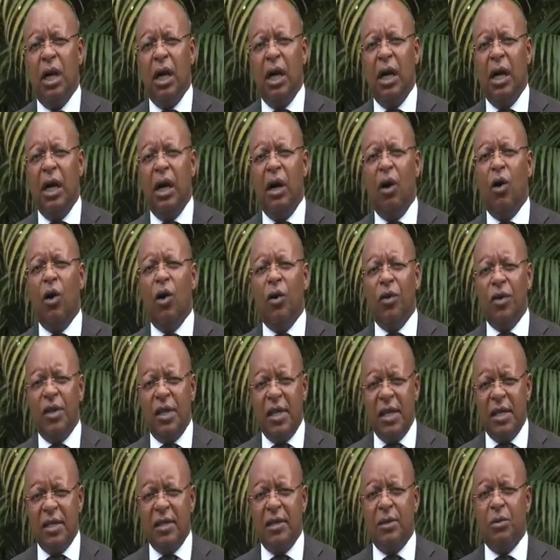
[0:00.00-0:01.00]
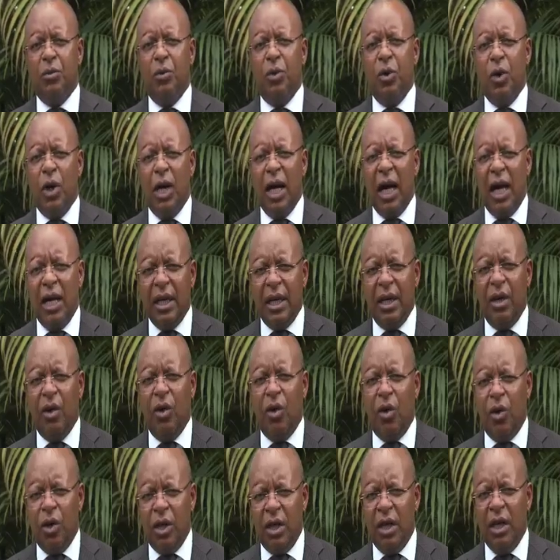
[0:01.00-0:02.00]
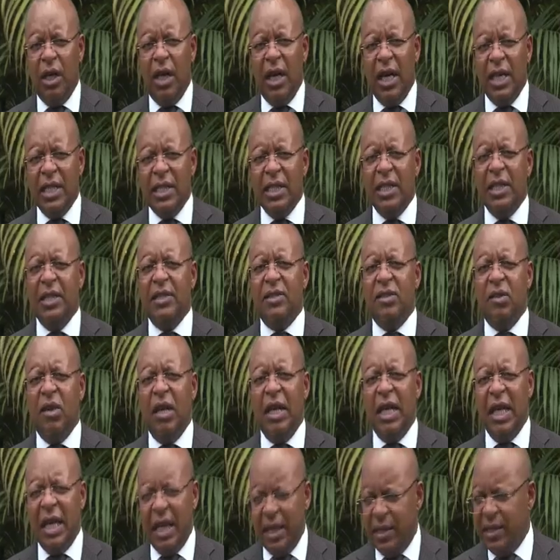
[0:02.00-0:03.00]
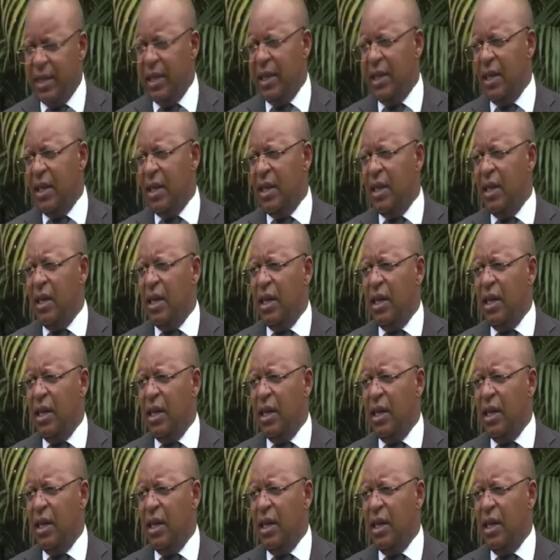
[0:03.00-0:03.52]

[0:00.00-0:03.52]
Uh, all these will carry on as his legacy.